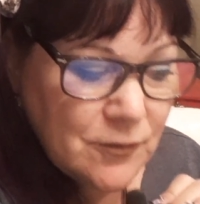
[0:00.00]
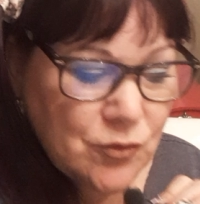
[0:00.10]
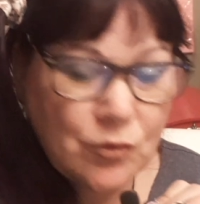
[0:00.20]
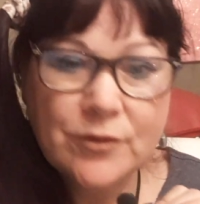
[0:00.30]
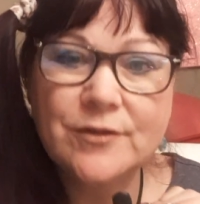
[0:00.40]

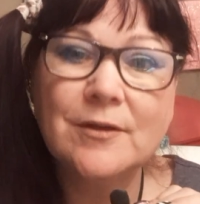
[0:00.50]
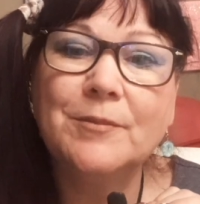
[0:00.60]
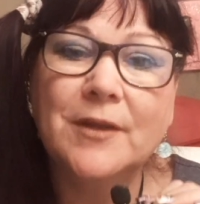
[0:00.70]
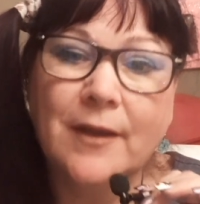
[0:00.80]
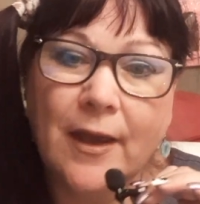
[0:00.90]
towards
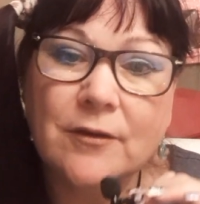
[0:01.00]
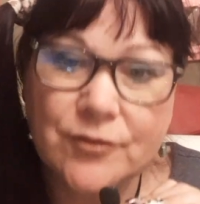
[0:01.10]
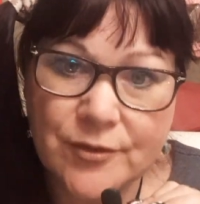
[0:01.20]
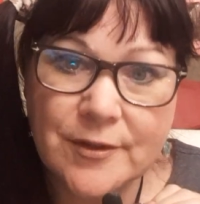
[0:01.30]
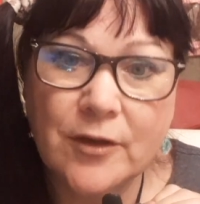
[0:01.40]
something
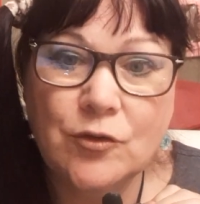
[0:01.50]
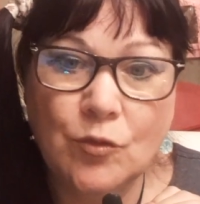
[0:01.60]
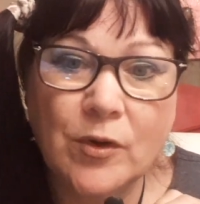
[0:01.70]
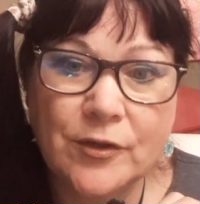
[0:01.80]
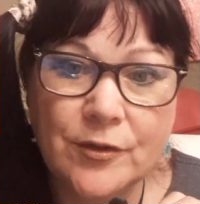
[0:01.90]
else that you
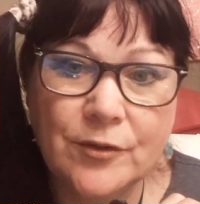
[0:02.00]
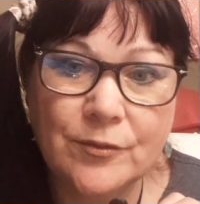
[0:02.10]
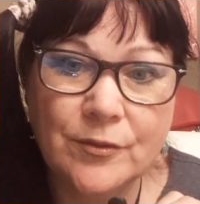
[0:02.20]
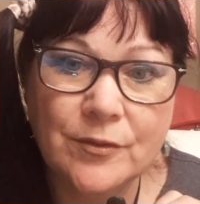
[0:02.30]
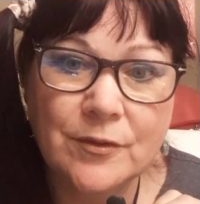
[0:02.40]
want to do.